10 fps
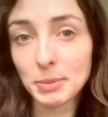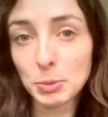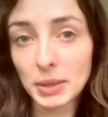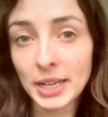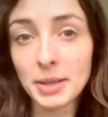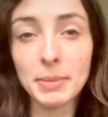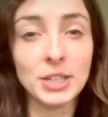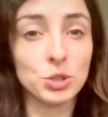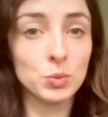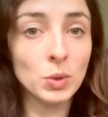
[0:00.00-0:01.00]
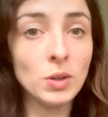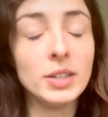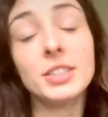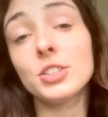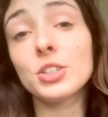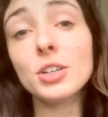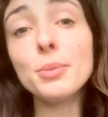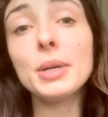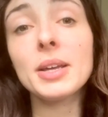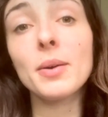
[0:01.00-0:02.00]
to play the major role in
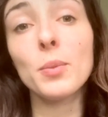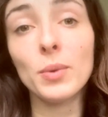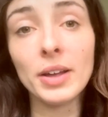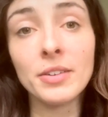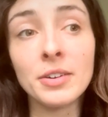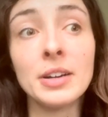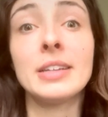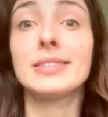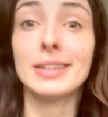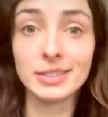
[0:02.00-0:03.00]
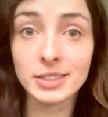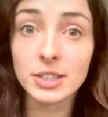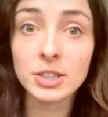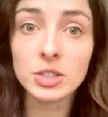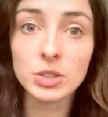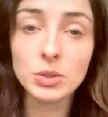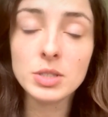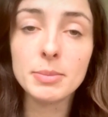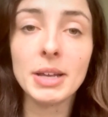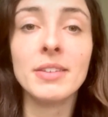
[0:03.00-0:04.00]
determining whether it's necessary to use
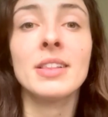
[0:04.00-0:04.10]
a method